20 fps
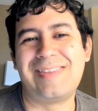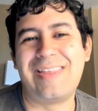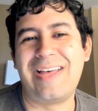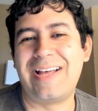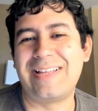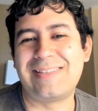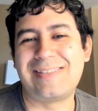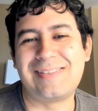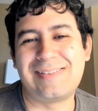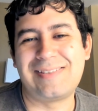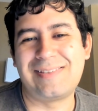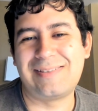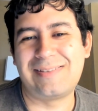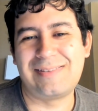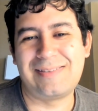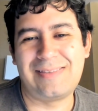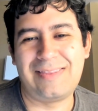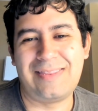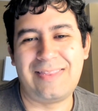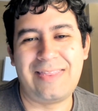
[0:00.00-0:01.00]

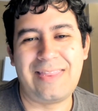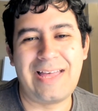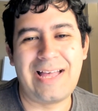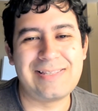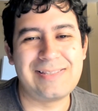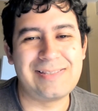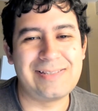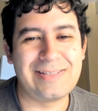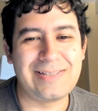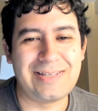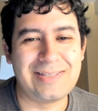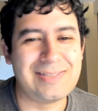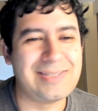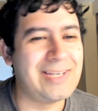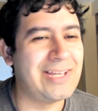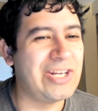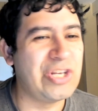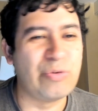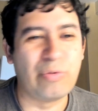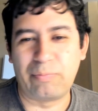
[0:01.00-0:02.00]
That's a
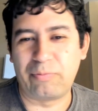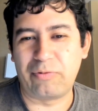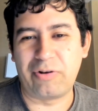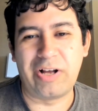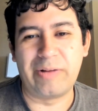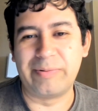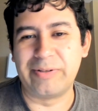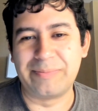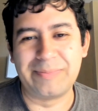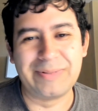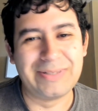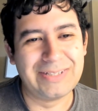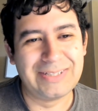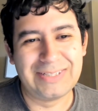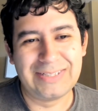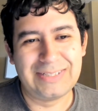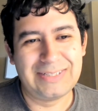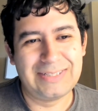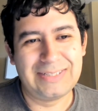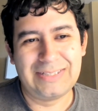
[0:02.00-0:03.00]
continual problem.
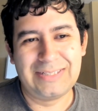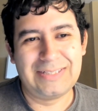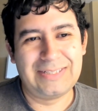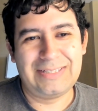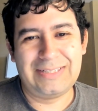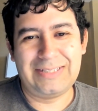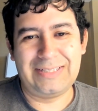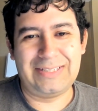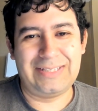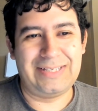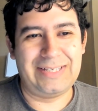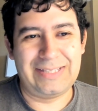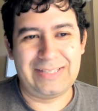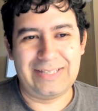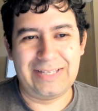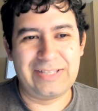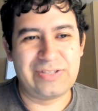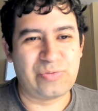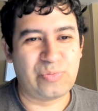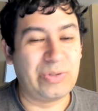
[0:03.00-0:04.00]

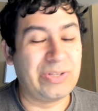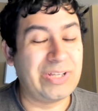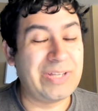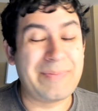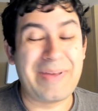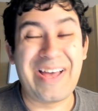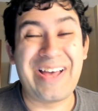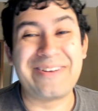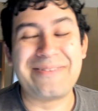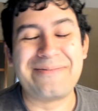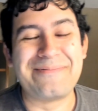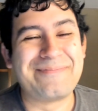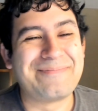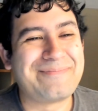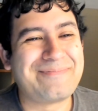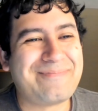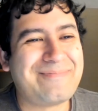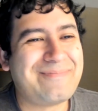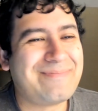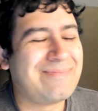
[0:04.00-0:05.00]
It's really bad.
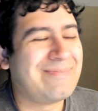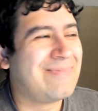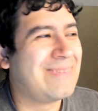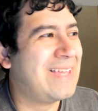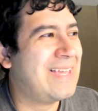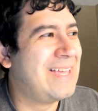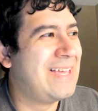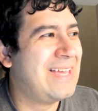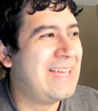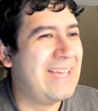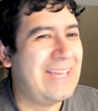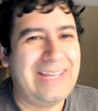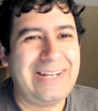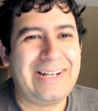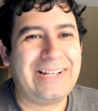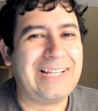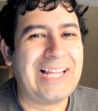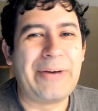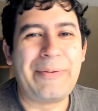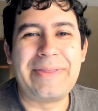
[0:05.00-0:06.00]
And
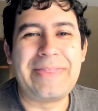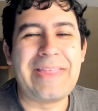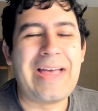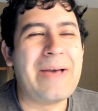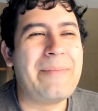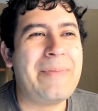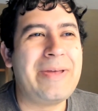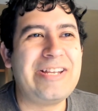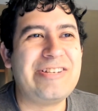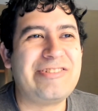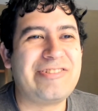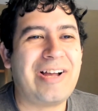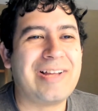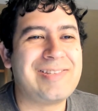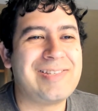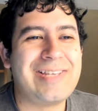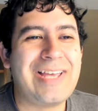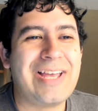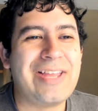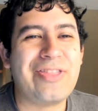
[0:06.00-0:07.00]
allowing that many
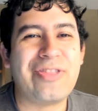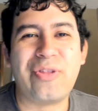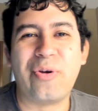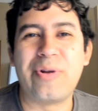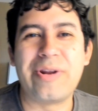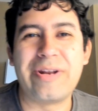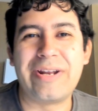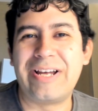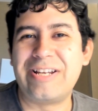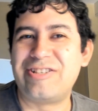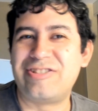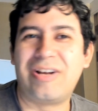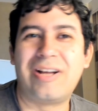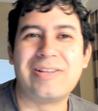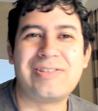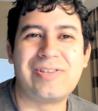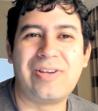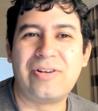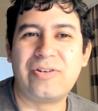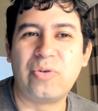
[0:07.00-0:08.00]
shots again, 39
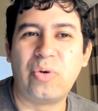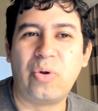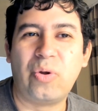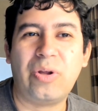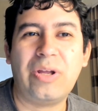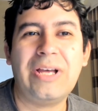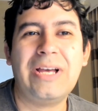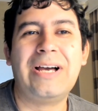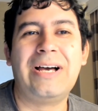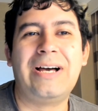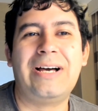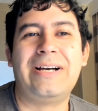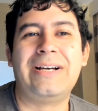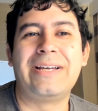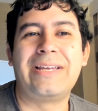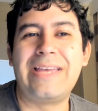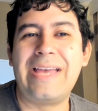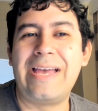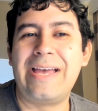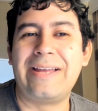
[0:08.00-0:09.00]
shots on goal.
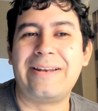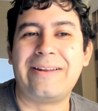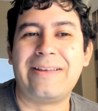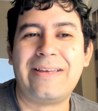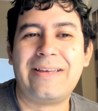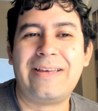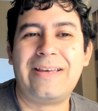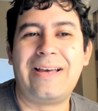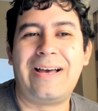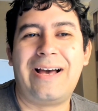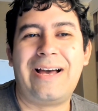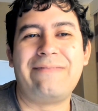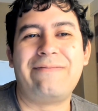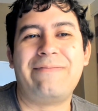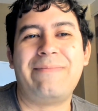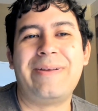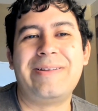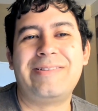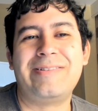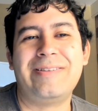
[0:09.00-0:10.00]
Again, I've
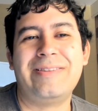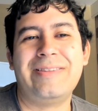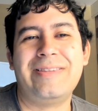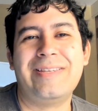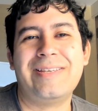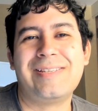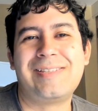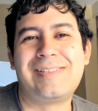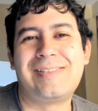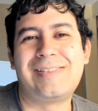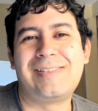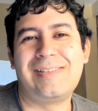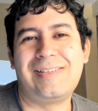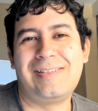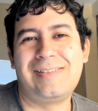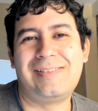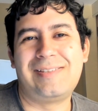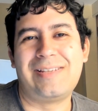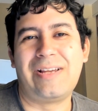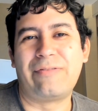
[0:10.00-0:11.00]
mentioned this
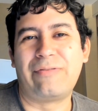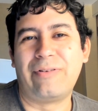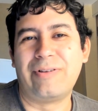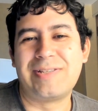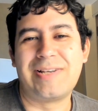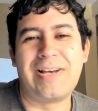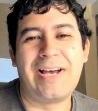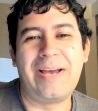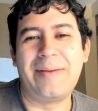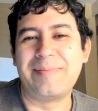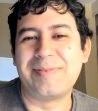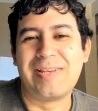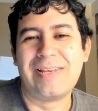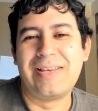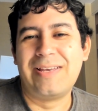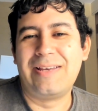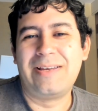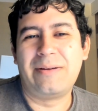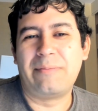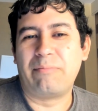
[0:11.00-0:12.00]
several times.
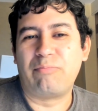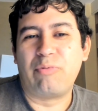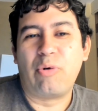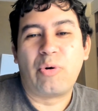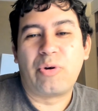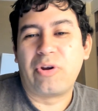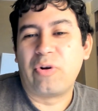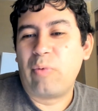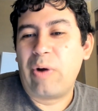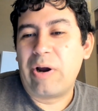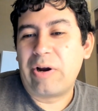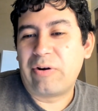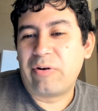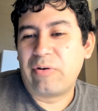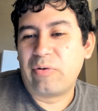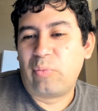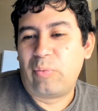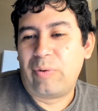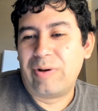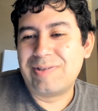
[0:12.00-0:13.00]
Broken
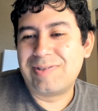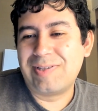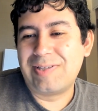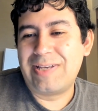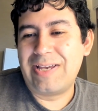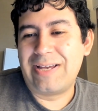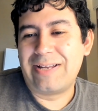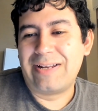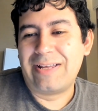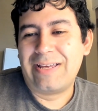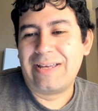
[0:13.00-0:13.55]
record once again.